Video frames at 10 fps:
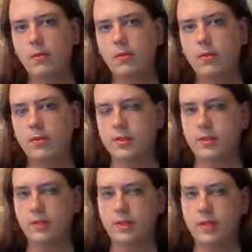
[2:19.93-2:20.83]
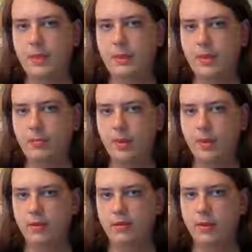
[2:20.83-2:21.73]
or just someone keeping track
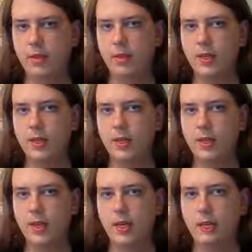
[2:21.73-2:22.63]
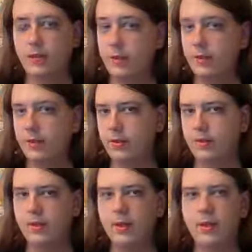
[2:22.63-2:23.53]
of a friend who's